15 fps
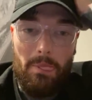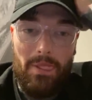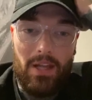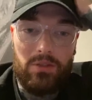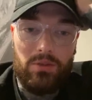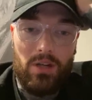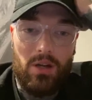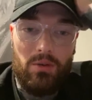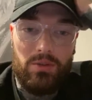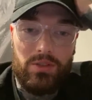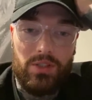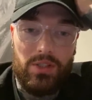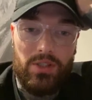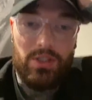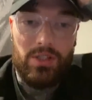That's what I would
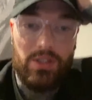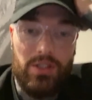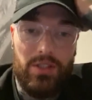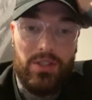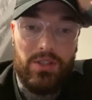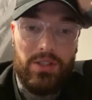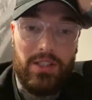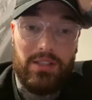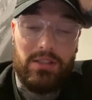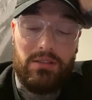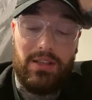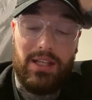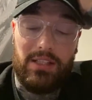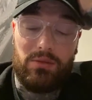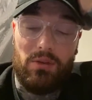do.
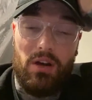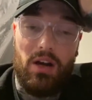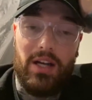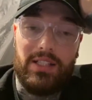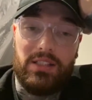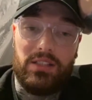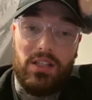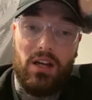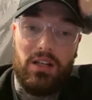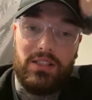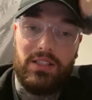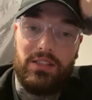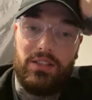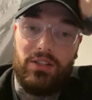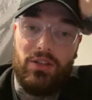That's what I
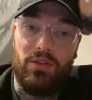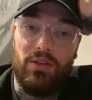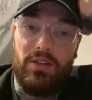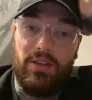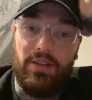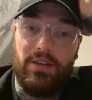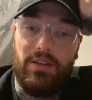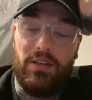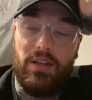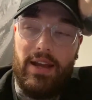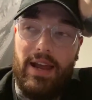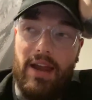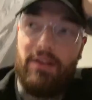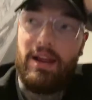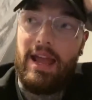started to do, and then
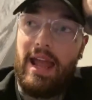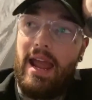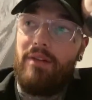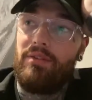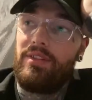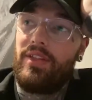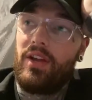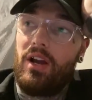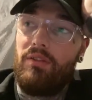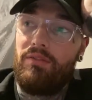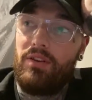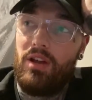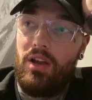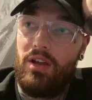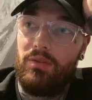everything I've
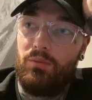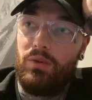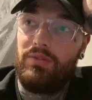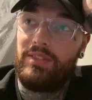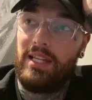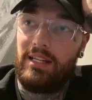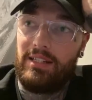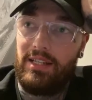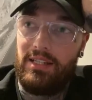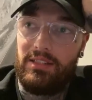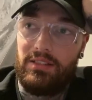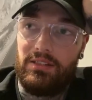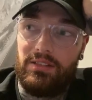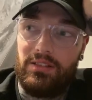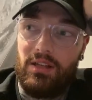learned with
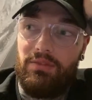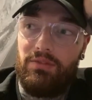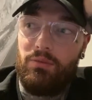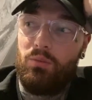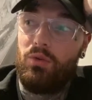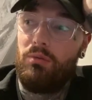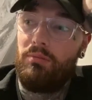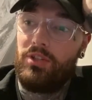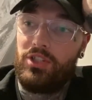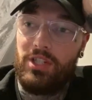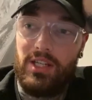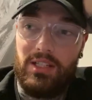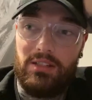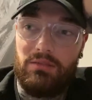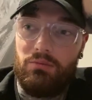techniques and stuff, and what
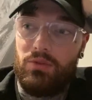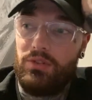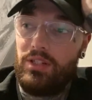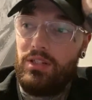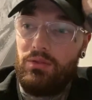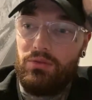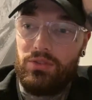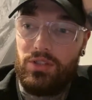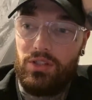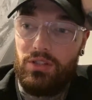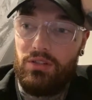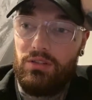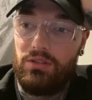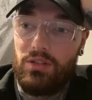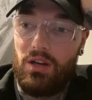machines and what needles to
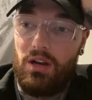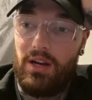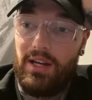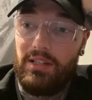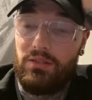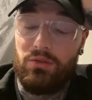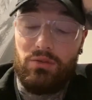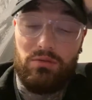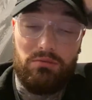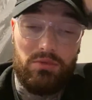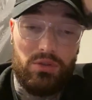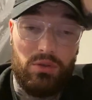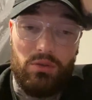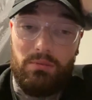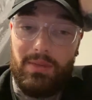use, I
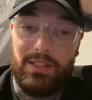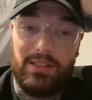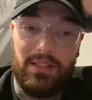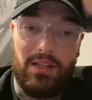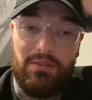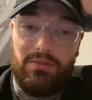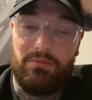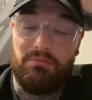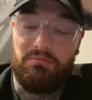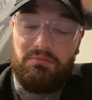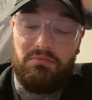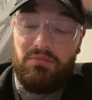taught myself, and